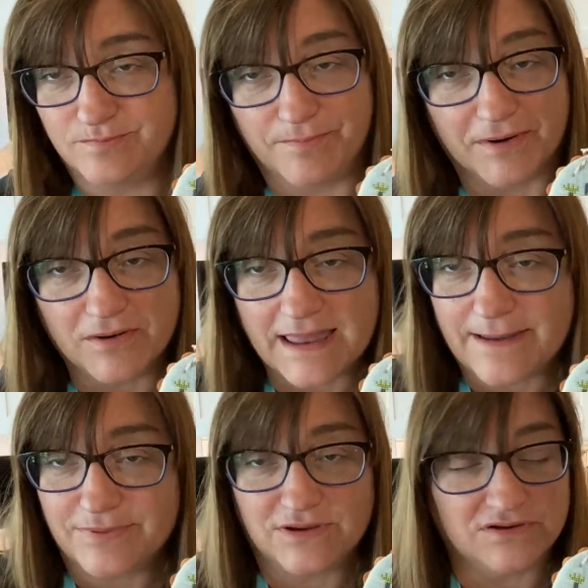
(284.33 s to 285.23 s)

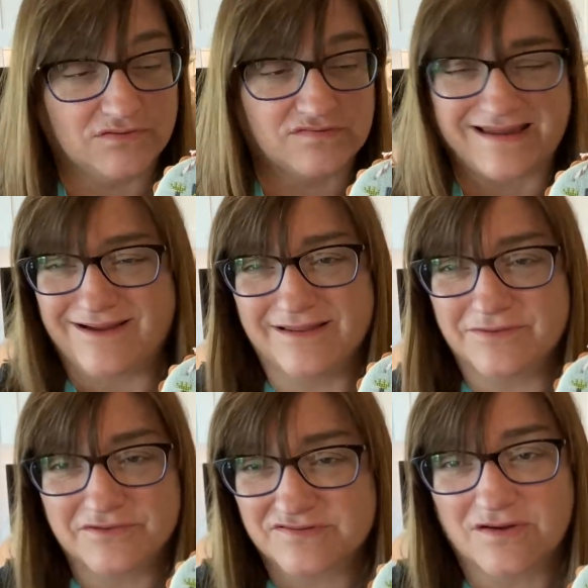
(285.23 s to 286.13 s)
burlap, you can use, uh,
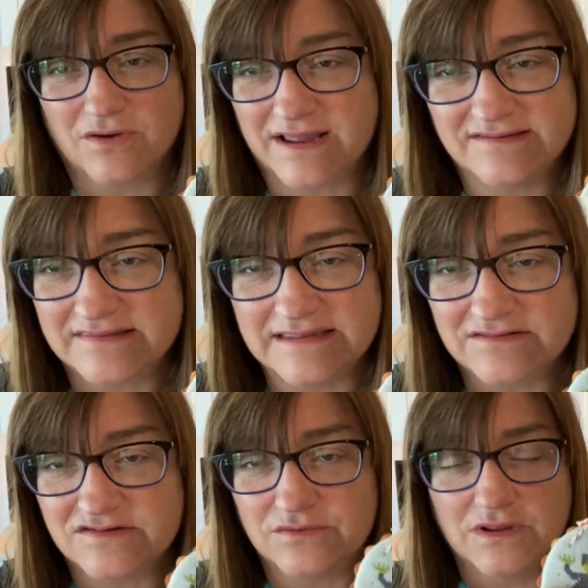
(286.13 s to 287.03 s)
there's all kinds of
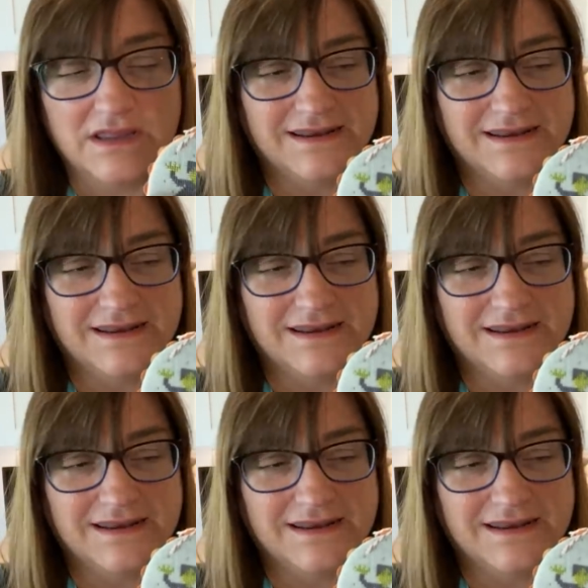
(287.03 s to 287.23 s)
things you,